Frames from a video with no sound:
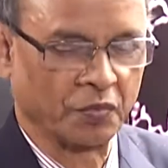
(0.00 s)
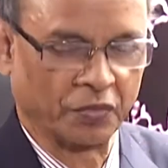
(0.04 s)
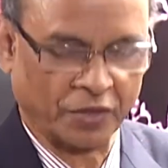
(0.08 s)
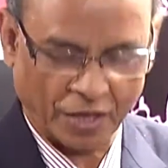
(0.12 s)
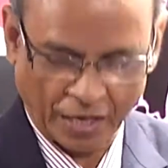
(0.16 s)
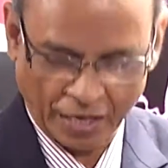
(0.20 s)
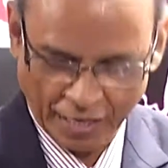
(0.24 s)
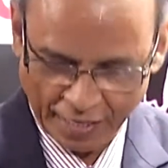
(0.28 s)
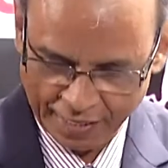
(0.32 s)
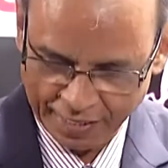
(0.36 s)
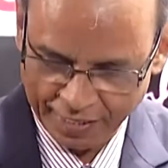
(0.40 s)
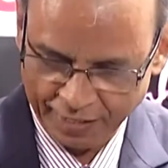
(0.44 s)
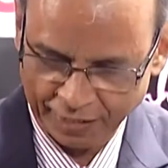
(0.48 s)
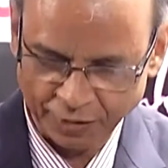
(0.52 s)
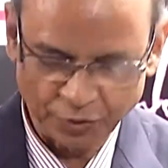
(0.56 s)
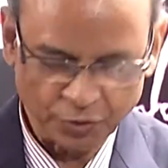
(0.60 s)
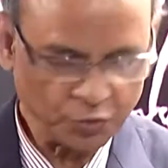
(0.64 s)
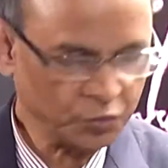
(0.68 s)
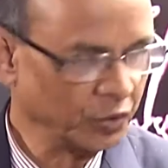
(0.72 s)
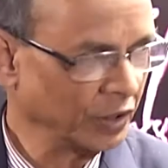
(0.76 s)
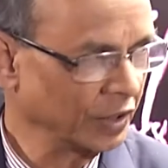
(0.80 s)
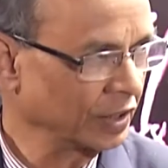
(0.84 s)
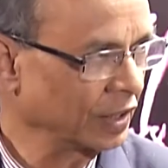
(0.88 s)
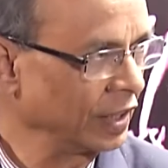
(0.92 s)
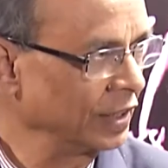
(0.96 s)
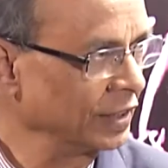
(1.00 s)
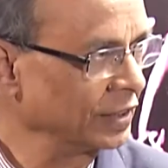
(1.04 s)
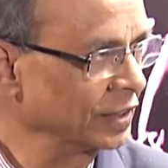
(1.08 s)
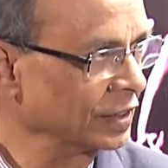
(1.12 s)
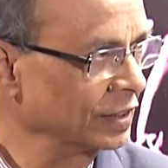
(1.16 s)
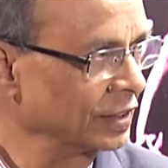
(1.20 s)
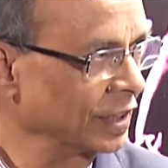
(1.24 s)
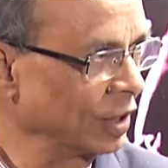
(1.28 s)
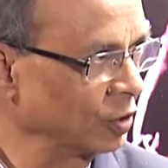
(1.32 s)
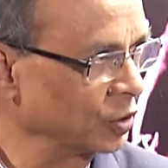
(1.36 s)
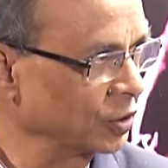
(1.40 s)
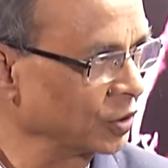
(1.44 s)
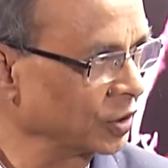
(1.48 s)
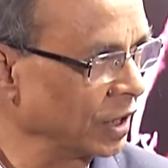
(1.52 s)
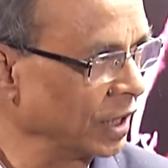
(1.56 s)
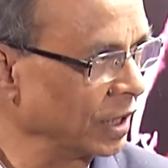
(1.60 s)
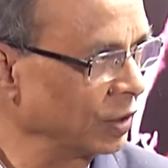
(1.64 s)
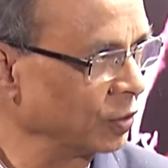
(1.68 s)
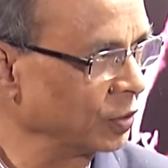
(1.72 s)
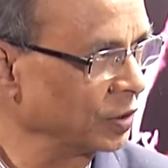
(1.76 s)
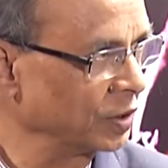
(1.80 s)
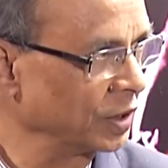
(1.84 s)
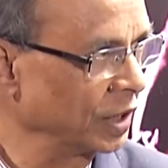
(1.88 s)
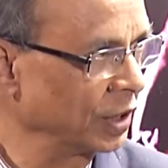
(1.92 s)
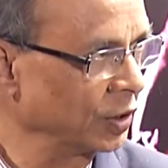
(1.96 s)
and fertilization outside
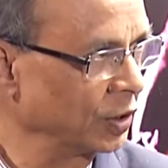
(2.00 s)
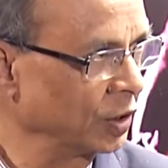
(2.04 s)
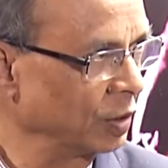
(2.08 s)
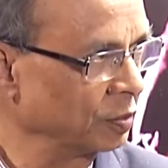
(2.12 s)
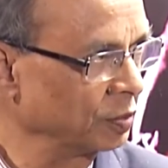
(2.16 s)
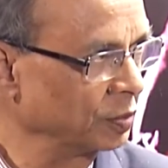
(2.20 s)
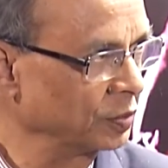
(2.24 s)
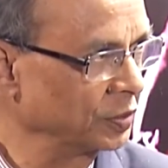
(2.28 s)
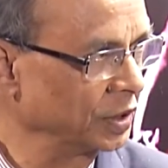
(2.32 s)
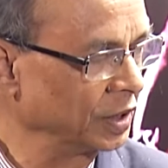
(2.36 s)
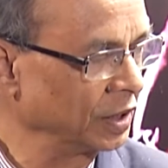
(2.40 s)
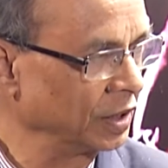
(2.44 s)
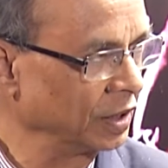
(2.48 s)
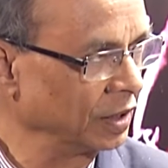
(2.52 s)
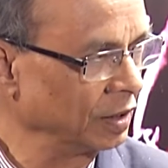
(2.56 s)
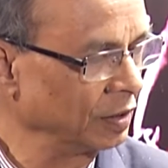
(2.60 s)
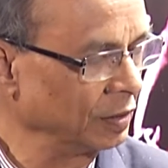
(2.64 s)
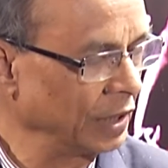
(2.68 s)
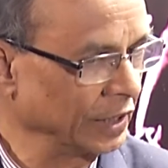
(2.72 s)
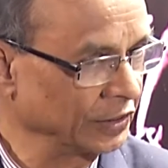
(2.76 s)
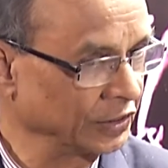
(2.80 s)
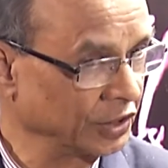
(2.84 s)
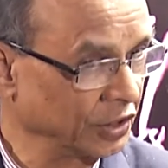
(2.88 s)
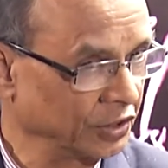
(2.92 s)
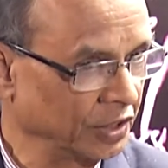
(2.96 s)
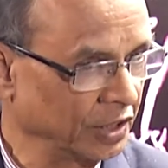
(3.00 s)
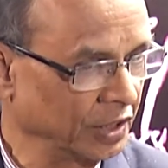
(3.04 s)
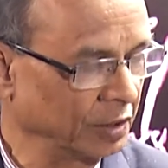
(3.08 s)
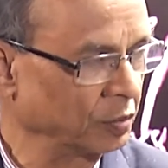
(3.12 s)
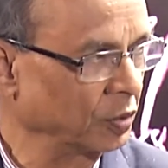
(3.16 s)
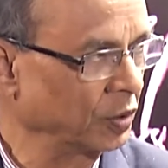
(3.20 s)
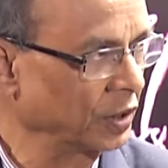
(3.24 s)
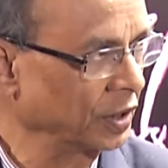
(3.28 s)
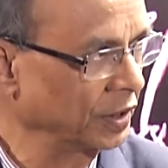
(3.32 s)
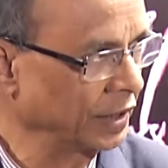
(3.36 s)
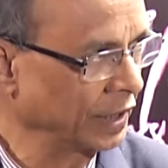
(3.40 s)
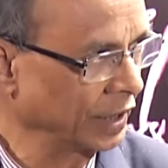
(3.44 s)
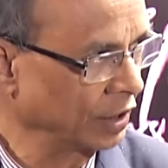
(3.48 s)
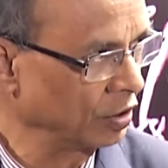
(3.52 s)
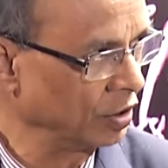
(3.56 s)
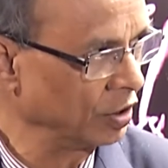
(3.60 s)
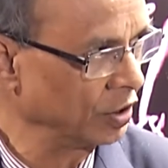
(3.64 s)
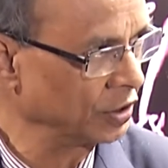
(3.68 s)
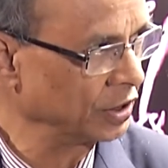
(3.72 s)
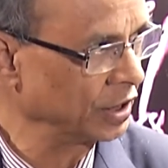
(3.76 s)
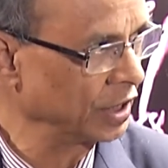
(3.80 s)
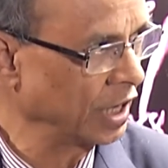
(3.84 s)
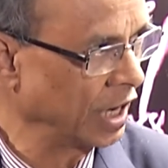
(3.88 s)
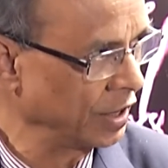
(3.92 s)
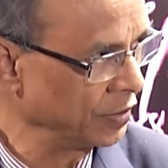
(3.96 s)
with the help of the assisted reproductive technology,
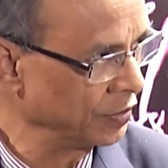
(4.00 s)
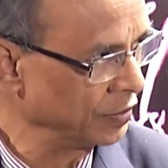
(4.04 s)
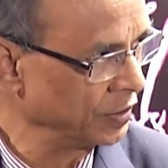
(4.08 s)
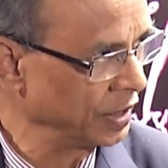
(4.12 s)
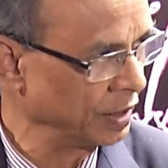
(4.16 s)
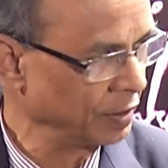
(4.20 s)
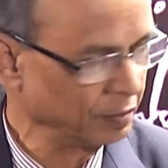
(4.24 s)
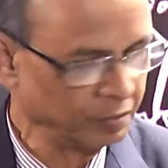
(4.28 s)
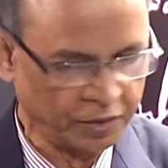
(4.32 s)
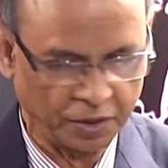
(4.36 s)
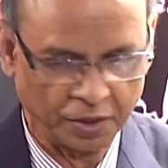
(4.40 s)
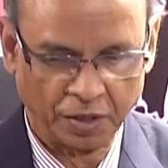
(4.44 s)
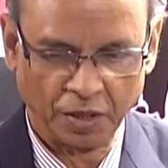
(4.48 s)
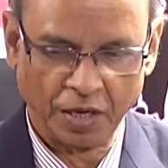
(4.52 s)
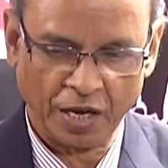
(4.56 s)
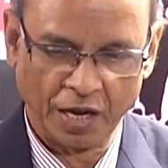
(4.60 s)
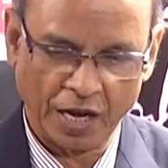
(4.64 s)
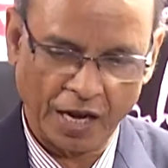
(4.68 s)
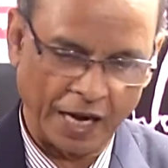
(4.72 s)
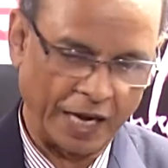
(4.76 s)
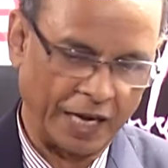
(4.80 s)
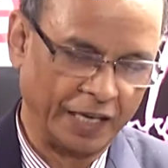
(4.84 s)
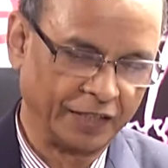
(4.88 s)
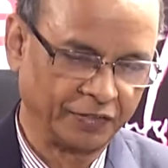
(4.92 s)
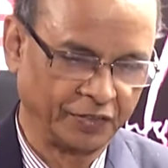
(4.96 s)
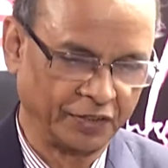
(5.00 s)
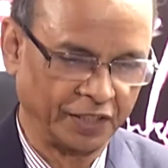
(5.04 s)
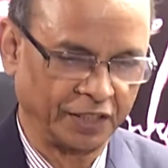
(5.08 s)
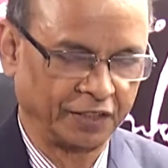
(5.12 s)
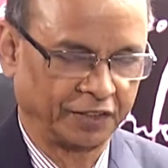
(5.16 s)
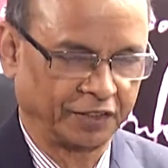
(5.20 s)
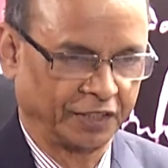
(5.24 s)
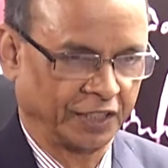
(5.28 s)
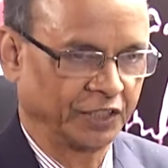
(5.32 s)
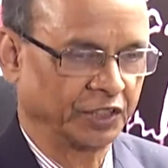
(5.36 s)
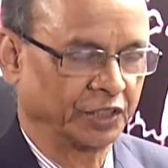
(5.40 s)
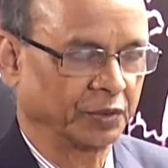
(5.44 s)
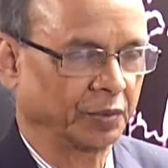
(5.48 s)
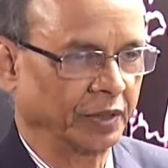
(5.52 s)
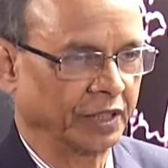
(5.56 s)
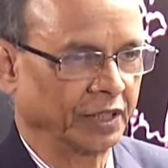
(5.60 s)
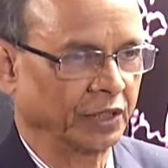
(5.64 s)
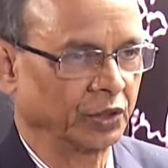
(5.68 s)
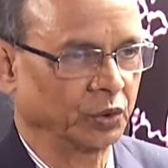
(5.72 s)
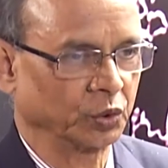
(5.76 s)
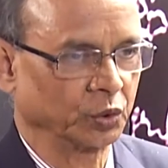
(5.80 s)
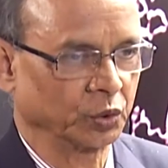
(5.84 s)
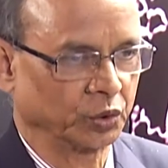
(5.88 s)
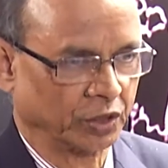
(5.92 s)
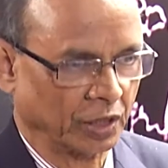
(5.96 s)
IVF, and then transferring
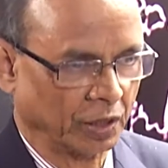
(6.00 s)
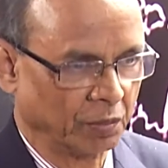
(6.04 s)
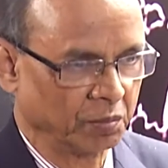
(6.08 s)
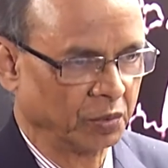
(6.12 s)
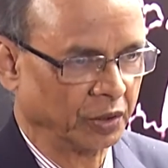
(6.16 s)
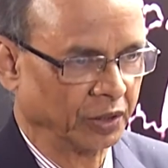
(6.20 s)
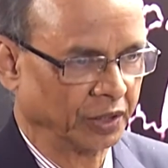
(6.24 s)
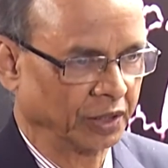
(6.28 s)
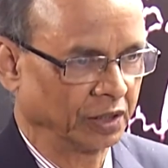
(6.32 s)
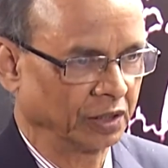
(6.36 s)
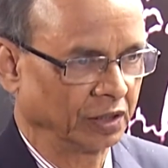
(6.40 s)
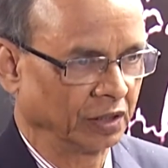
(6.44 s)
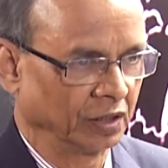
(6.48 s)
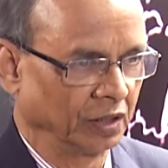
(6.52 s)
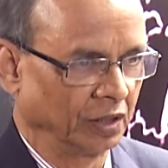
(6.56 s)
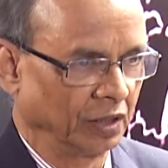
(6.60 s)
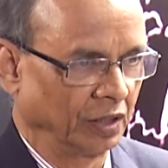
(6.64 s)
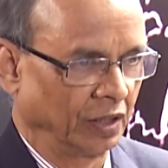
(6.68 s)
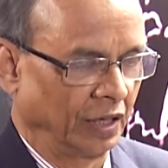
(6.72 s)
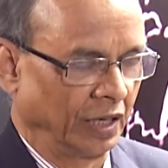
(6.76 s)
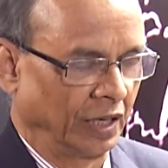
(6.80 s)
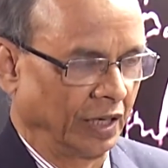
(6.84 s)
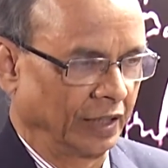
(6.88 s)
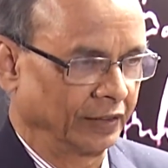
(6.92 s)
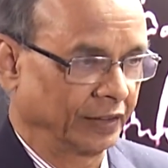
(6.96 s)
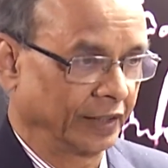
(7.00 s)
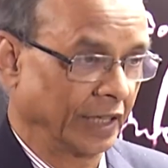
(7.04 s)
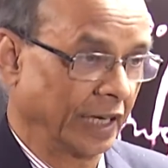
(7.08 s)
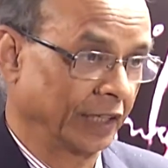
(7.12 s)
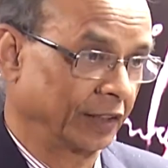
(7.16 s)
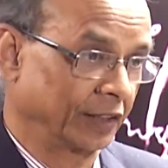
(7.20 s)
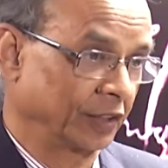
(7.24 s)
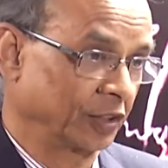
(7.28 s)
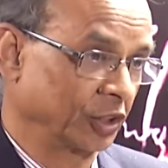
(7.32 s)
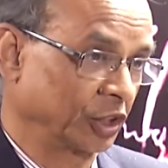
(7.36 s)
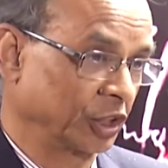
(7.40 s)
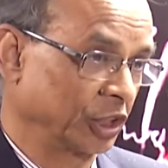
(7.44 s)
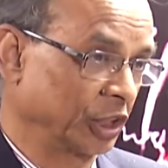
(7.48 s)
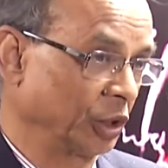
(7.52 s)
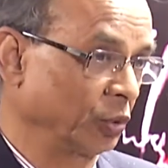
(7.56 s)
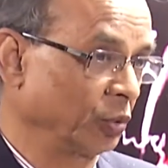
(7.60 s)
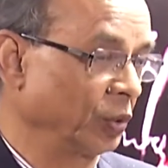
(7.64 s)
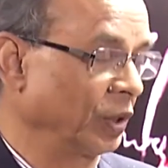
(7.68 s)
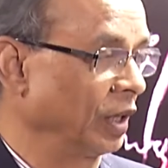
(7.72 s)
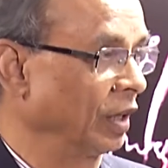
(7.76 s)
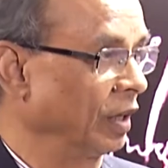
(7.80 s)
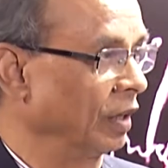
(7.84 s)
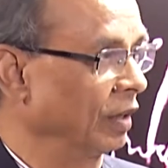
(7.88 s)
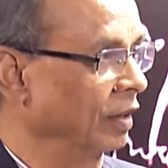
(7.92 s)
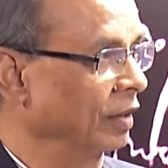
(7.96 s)
to somebody that she
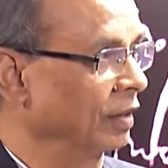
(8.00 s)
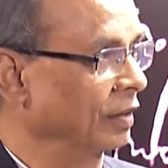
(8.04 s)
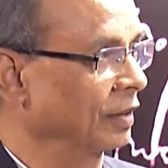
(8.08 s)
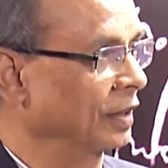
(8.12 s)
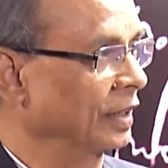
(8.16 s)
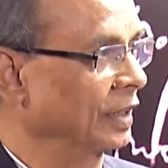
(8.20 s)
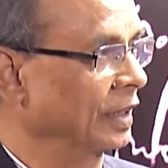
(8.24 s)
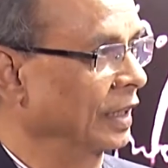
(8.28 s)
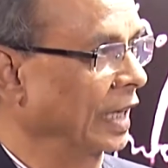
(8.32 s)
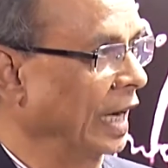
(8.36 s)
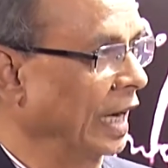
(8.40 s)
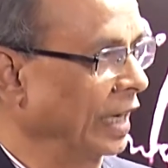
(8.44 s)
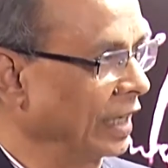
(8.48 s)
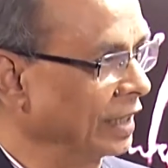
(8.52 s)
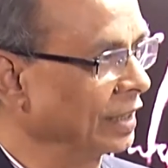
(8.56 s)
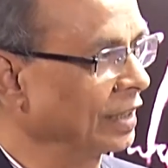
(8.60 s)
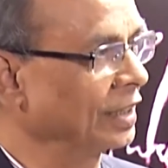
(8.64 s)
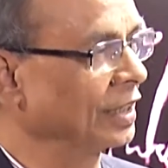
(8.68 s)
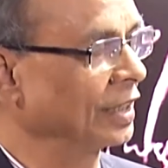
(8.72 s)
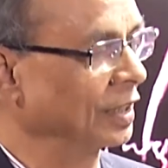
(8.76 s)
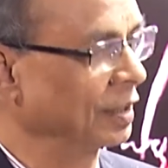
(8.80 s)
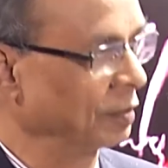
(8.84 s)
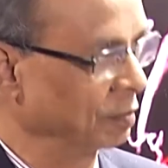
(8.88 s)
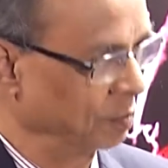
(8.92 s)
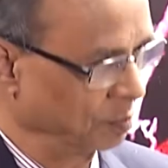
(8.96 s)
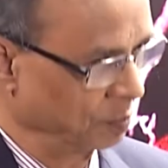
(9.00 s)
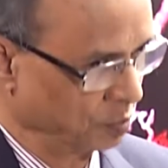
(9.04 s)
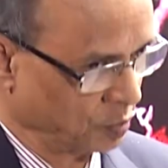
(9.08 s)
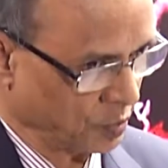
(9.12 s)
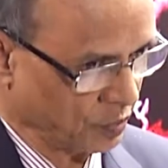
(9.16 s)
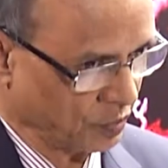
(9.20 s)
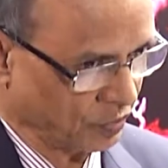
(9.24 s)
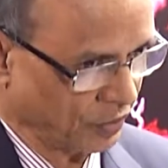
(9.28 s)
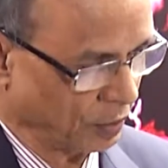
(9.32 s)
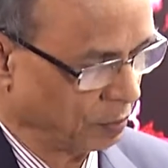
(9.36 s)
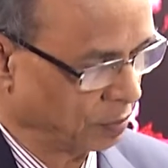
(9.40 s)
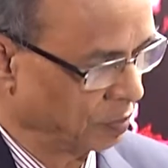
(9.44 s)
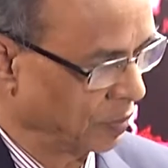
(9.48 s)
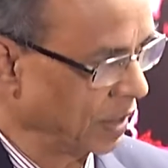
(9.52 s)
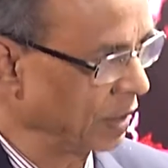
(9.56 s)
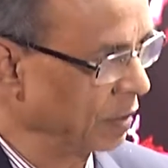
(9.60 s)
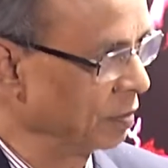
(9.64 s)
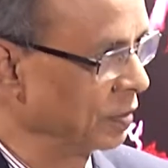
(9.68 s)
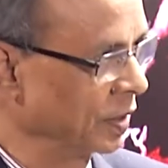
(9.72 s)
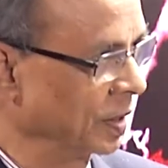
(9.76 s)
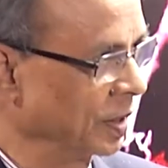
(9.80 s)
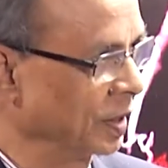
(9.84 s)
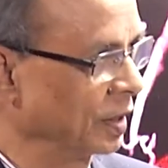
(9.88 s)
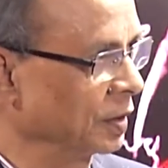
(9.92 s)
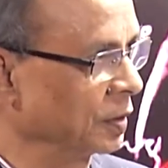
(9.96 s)
will carry the baby